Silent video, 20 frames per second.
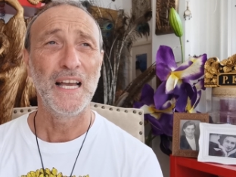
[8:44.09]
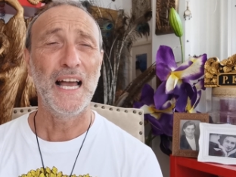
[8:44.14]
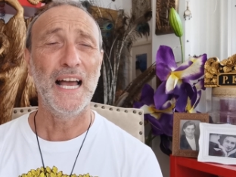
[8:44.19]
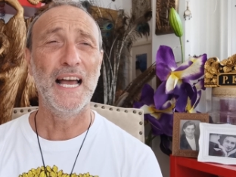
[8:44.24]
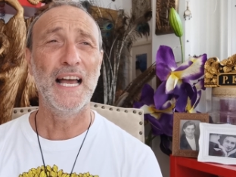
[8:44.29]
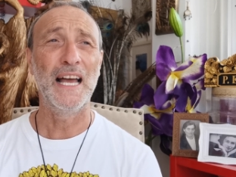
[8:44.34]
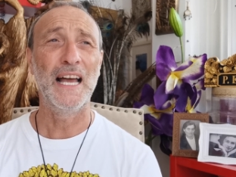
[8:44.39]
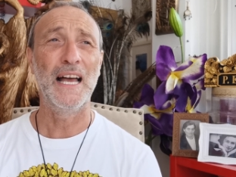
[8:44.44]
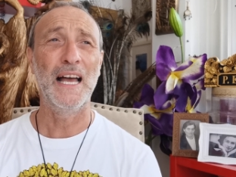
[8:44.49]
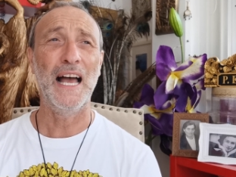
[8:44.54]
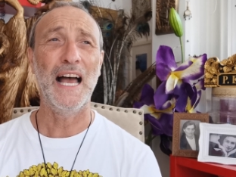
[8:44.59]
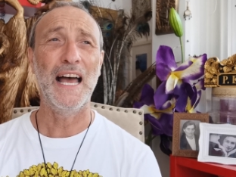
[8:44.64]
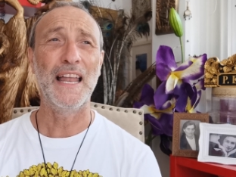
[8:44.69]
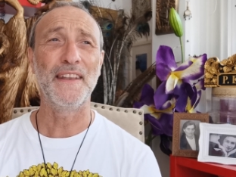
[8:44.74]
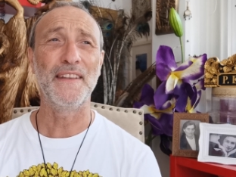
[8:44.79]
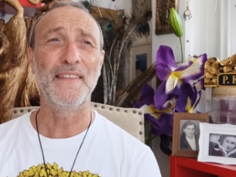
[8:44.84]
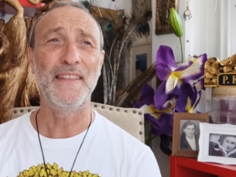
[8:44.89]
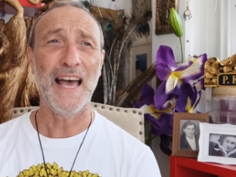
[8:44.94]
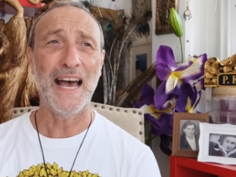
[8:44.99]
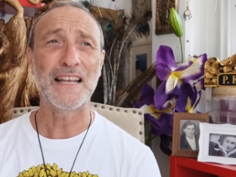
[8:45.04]
Uh,
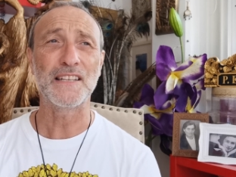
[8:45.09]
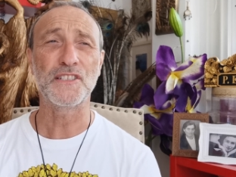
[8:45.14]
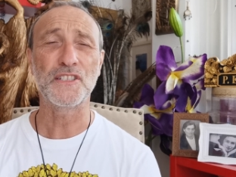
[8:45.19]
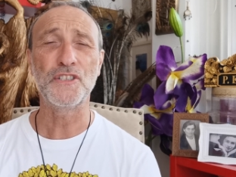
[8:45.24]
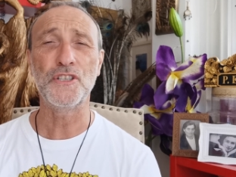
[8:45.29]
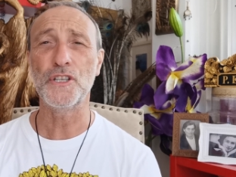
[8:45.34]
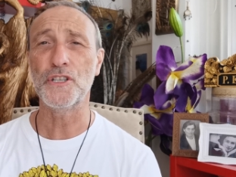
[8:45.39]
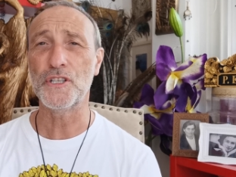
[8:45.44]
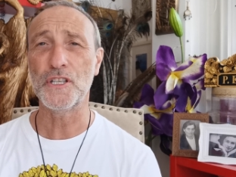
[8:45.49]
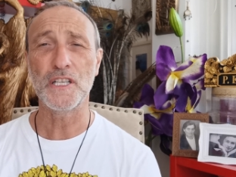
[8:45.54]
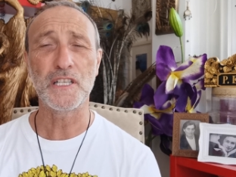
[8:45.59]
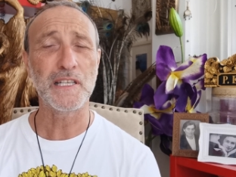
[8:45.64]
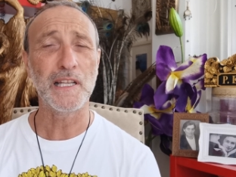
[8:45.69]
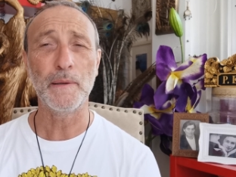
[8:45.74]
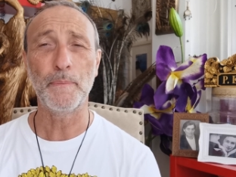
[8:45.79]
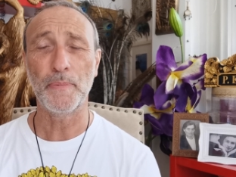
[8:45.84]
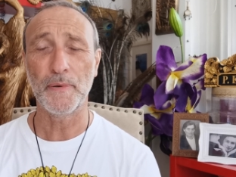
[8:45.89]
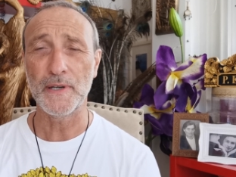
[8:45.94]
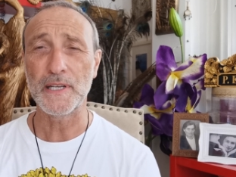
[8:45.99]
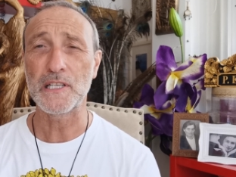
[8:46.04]
and that's just a
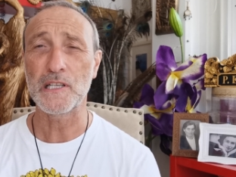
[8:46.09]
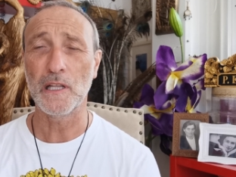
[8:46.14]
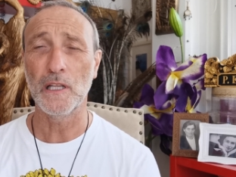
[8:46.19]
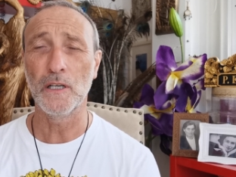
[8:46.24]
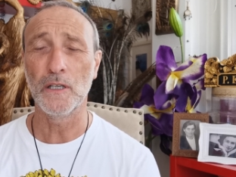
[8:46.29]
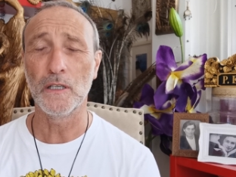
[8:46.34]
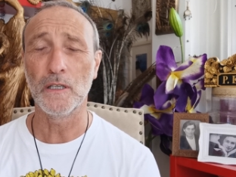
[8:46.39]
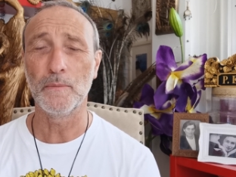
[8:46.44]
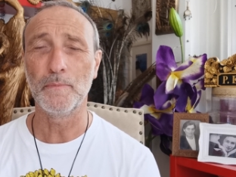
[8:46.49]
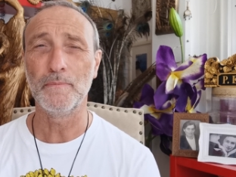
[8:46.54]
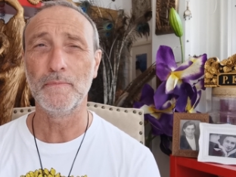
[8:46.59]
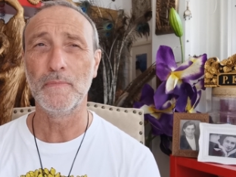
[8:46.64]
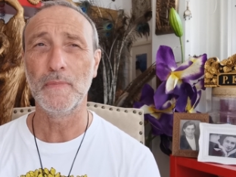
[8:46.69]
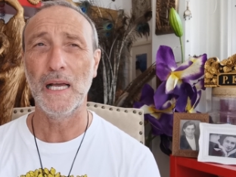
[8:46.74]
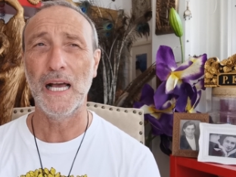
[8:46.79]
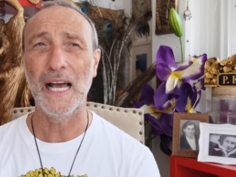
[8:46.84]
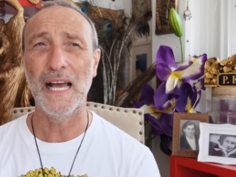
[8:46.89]
slippery slope.